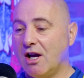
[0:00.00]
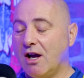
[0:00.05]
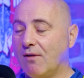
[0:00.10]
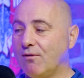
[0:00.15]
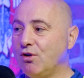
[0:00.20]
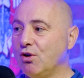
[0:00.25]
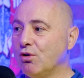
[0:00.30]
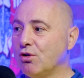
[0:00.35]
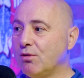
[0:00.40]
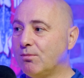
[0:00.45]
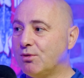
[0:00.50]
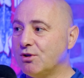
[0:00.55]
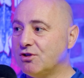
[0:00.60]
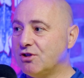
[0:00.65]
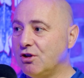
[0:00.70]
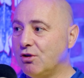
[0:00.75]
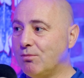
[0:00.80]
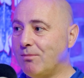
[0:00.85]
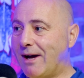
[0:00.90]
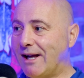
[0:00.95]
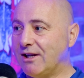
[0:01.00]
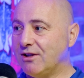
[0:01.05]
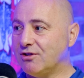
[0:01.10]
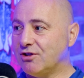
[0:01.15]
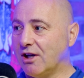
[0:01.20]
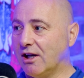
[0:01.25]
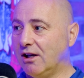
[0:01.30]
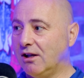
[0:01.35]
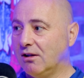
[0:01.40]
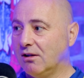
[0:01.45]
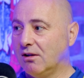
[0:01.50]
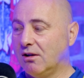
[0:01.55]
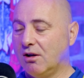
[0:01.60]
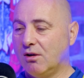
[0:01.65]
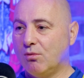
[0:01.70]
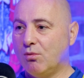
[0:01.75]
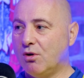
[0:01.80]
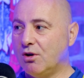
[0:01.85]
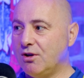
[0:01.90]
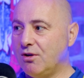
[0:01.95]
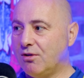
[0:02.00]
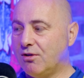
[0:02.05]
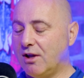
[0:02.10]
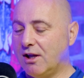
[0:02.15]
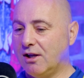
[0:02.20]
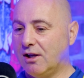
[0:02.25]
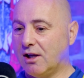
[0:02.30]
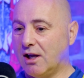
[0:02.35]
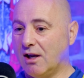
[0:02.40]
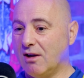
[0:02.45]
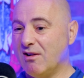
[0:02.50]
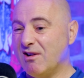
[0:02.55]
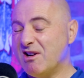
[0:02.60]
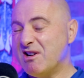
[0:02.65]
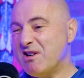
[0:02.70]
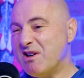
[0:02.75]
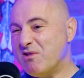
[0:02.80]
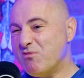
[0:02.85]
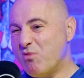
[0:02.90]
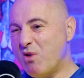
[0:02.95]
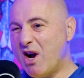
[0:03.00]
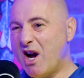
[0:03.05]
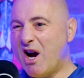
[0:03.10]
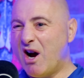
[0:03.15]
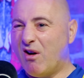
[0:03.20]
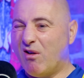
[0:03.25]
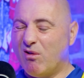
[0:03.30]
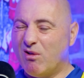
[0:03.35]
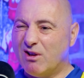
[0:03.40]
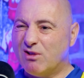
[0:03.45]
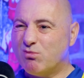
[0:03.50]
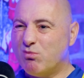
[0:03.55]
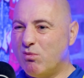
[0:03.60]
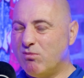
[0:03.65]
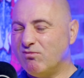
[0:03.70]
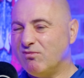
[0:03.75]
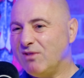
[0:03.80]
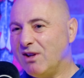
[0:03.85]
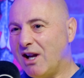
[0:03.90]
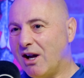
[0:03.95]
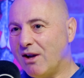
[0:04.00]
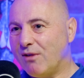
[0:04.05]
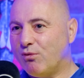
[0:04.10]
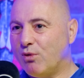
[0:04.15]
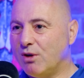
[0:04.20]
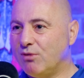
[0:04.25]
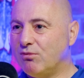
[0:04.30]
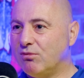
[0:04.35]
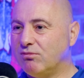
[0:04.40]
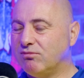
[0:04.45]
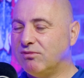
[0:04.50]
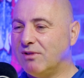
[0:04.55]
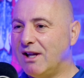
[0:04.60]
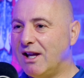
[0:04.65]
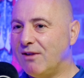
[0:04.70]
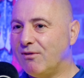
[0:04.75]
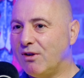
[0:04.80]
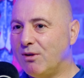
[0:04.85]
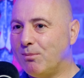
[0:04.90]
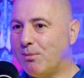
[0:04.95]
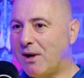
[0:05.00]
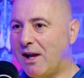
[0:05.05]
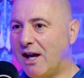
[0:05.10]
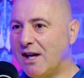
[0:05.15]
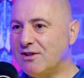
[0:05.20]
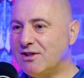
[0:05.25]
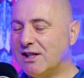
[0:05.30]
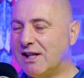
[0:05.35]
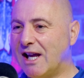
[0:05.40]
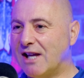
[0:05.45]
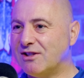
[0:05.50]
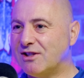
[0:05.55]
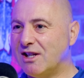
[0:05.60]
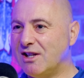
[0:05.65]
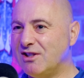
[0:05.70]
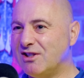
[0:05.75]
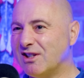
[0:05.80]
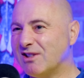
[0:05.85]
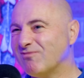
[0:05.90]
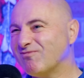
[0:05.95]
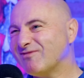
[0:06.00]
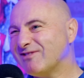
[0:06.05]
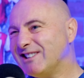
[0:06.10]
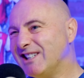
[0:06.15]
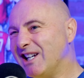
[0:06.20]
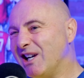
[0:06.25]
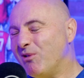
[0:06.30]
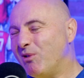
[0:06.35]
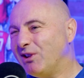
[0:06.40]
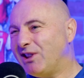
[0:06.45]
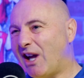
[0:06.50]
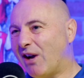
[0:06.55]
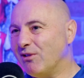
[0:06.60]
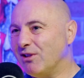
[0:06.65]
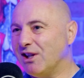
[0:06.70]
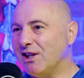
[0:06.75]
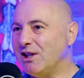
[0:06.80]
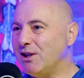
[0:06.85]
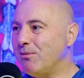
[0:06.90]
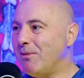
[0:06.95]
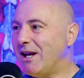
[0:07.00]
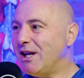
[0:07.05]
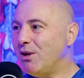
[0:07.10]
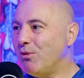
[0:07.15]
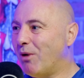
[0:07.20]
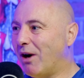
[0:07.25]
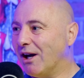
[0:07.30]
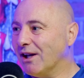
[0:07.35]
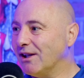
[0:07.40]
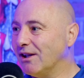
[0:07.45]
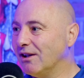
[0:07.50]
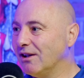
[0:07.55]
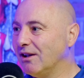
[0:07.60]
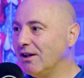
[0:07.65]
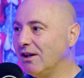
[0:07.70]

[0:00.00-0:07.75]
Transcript: If you're the Brazil manager, what are you thinking? Well, you know, if we if he plays, he gets injured, we don't need him anyway.